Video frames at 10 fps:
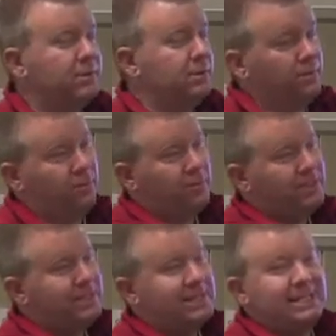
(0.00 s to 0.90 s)

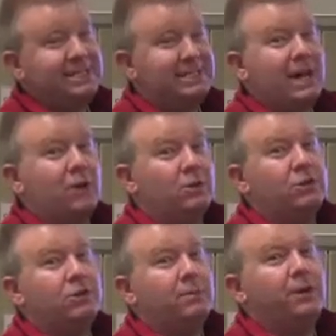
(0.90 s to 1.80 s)
Performance says this is how
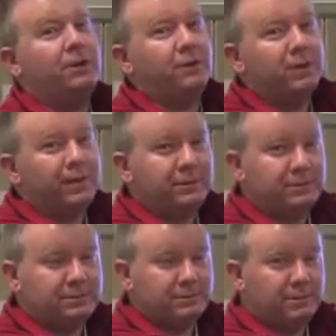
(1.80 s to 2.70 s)
good you better do it.
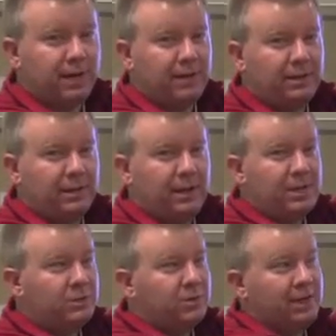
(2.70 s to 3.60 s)
Right?
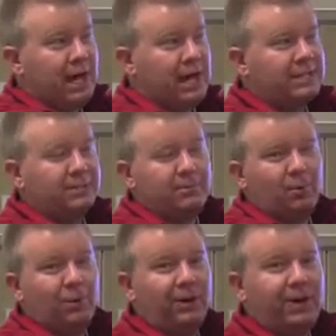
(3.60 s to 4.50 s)
So it adds some
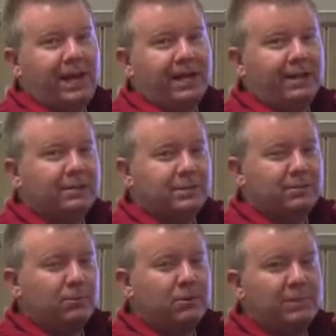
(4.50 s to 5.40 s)
more data, some
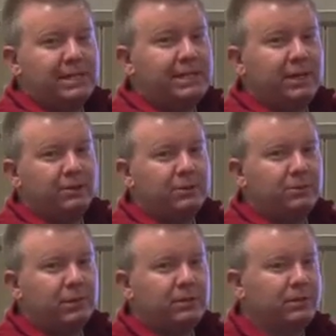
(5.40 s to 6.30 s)
more detail
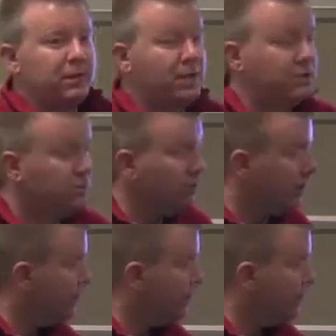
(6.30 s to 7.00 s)
to it. Is really what a